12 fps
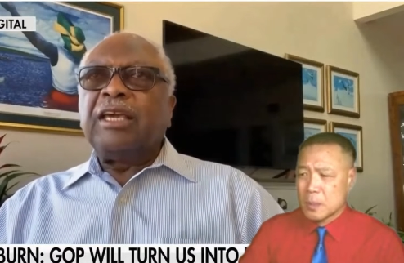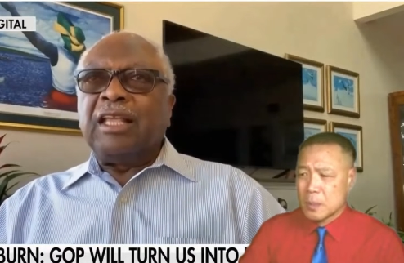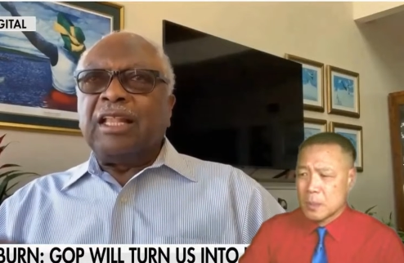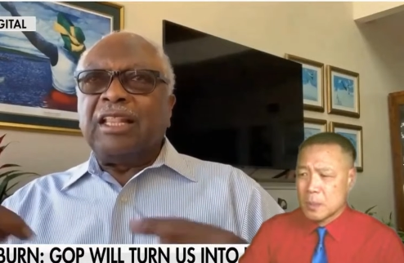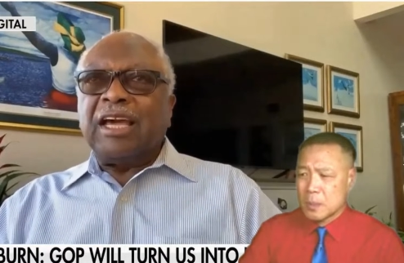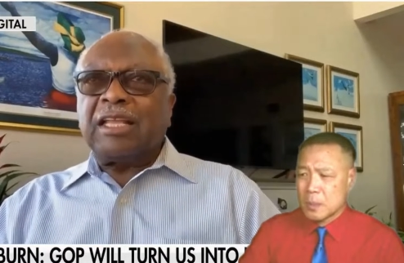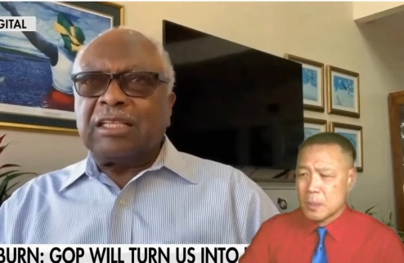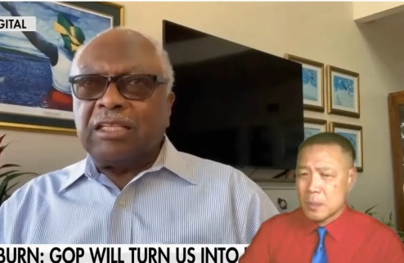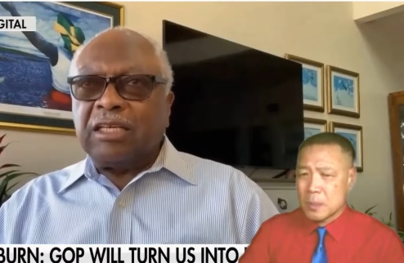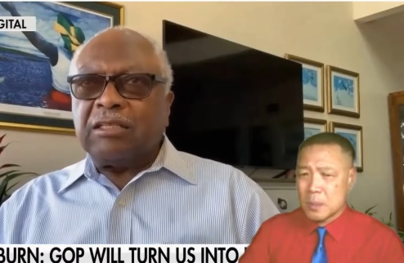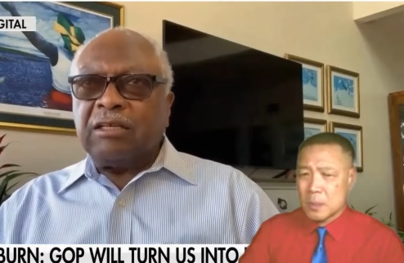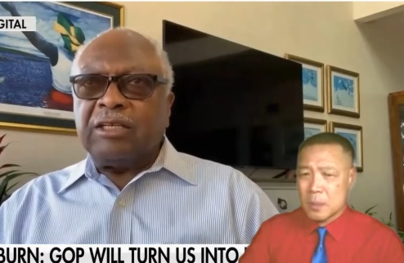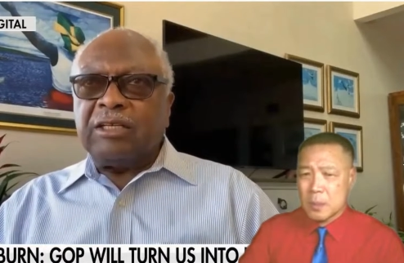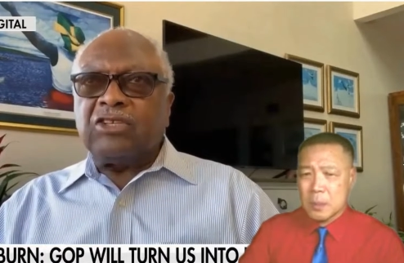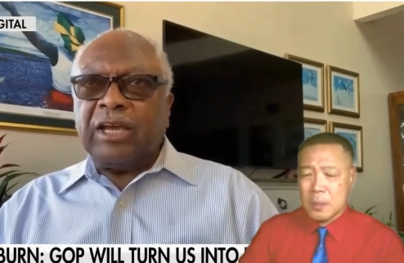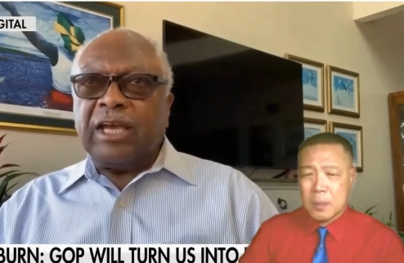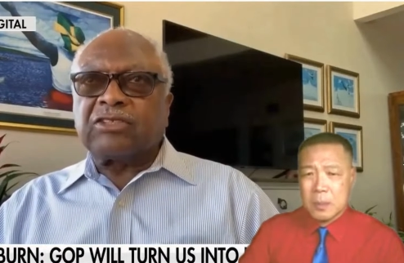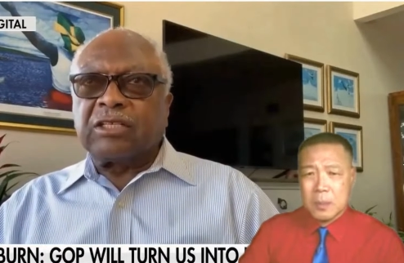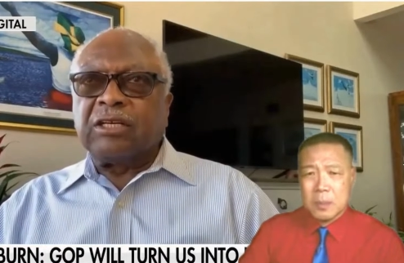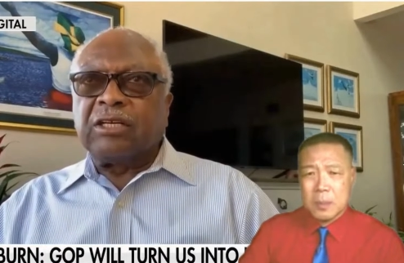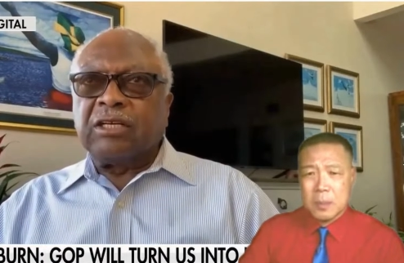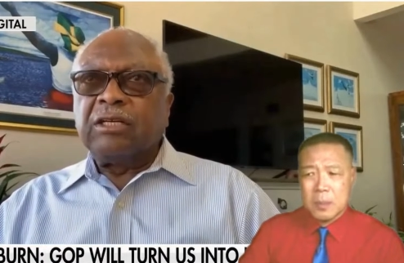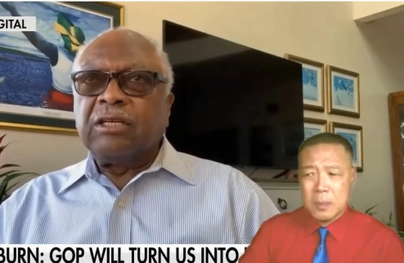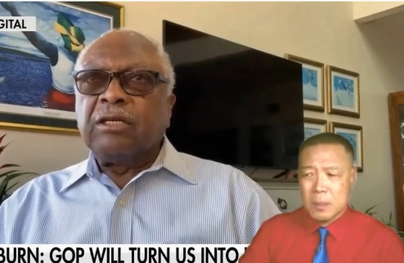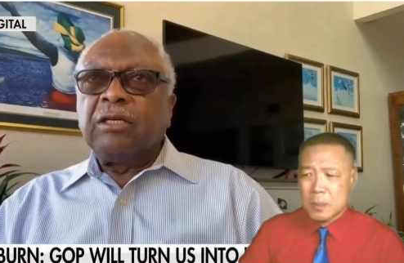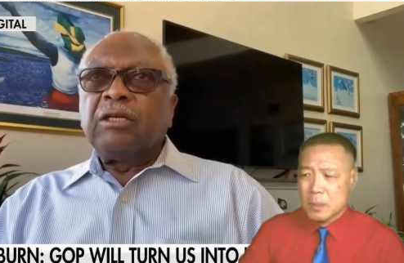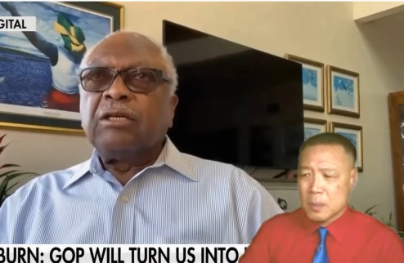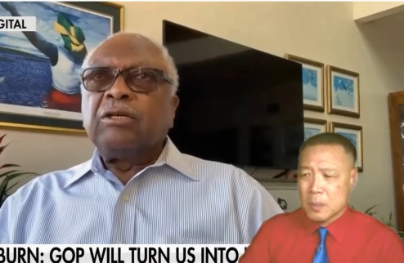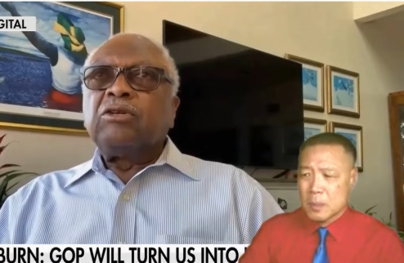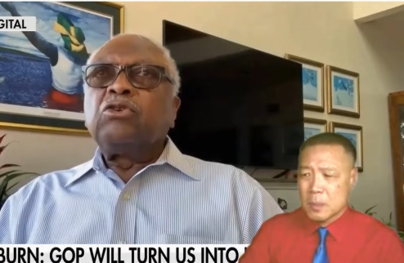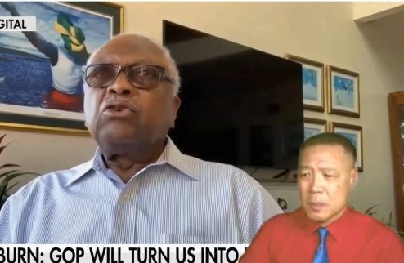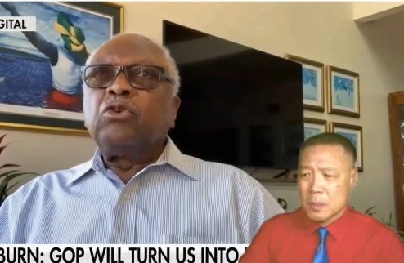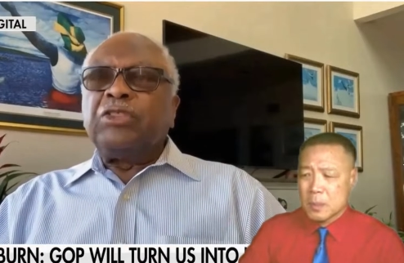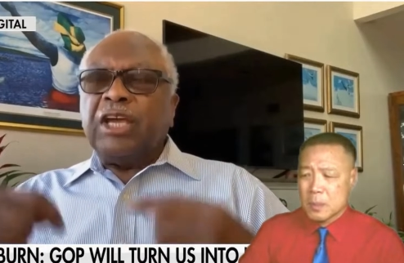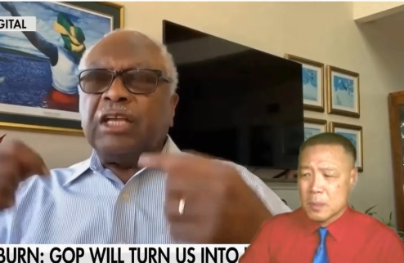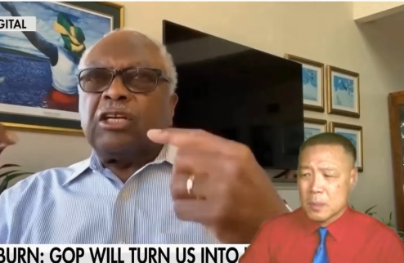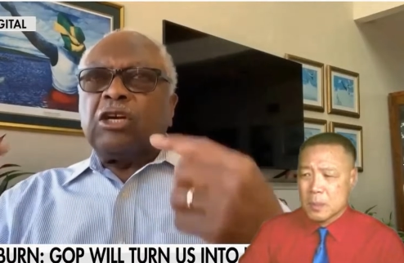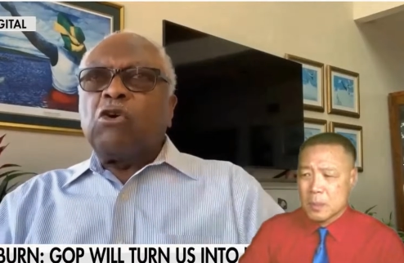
Speaker 1: elected a chancellor who then